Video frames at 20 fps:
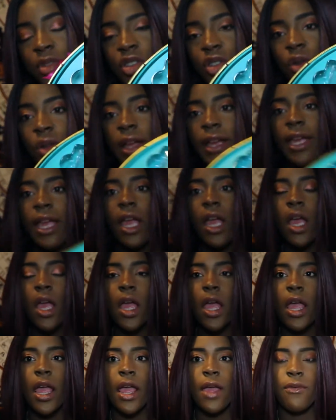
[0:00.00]
So like
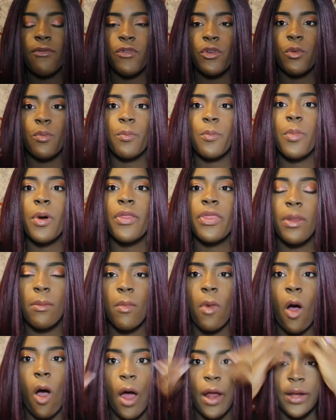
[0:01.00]
if you put
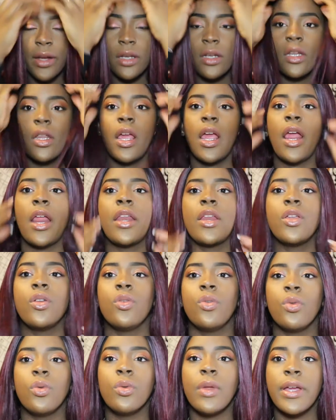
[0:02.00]
them on and
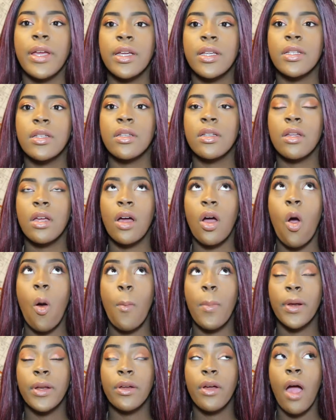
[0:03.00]
you like
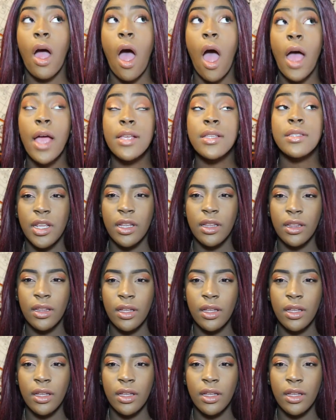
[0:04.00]
open your eyes,